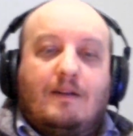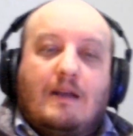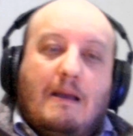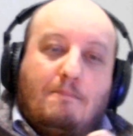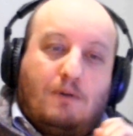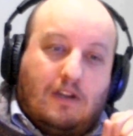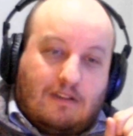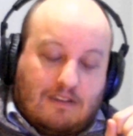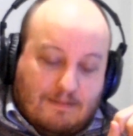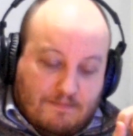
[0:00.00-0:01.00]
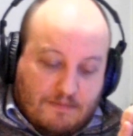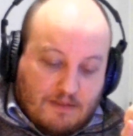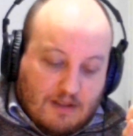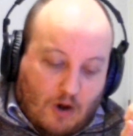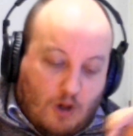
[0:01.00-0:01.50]
But
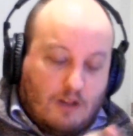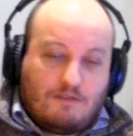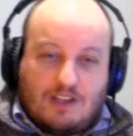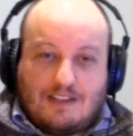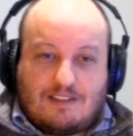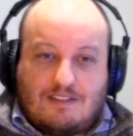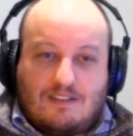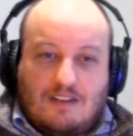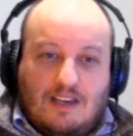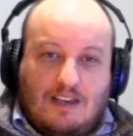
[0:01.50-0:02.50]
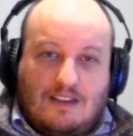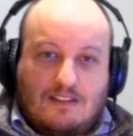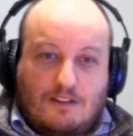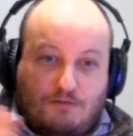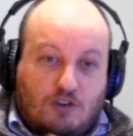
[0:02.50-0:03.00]
all of this is
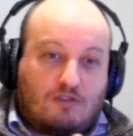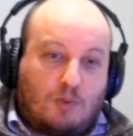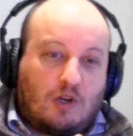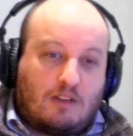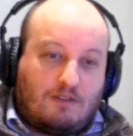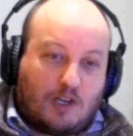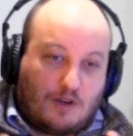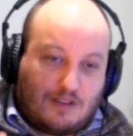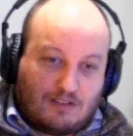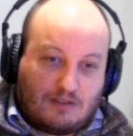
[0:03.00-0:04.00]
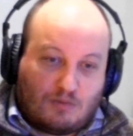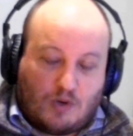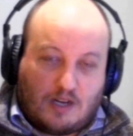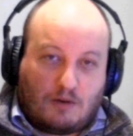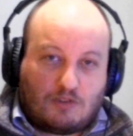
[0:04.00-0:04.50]
the first point of the video, and this is
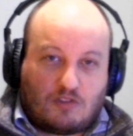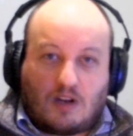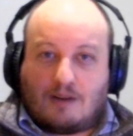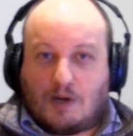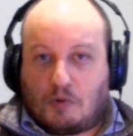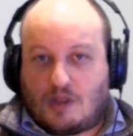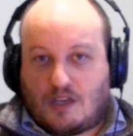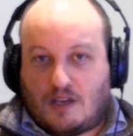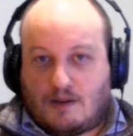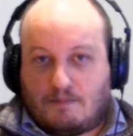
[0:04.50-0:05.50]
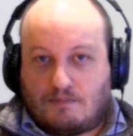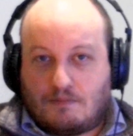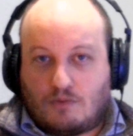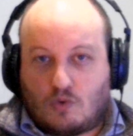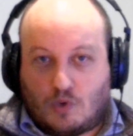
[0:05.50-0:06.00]
what I was talking about with the
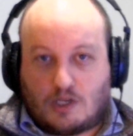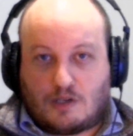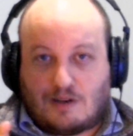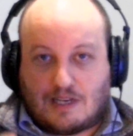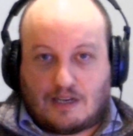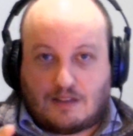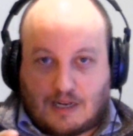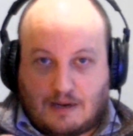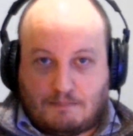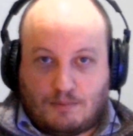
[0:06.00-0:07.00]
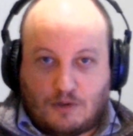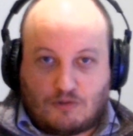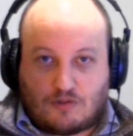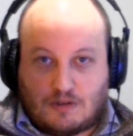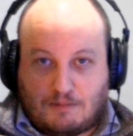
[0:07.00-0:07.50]
Twitter link that I
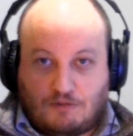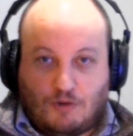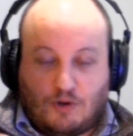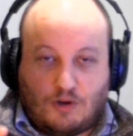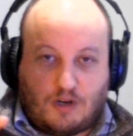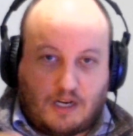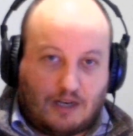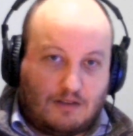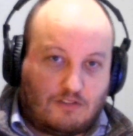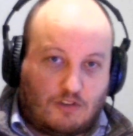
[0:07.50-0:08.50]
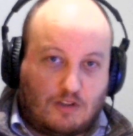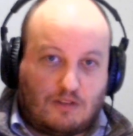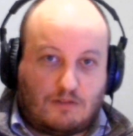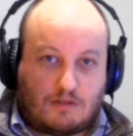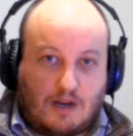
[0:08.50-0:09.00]
posted before, and it's on the
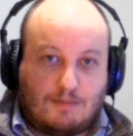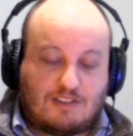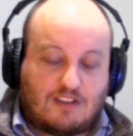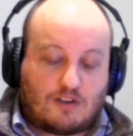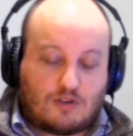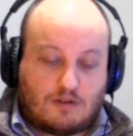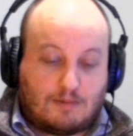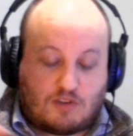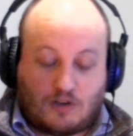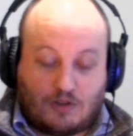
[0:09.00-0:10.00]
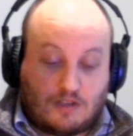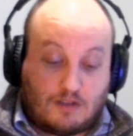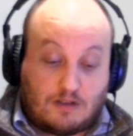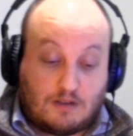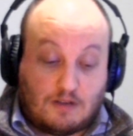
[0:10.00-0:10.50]
comment section. I'm sorry, on the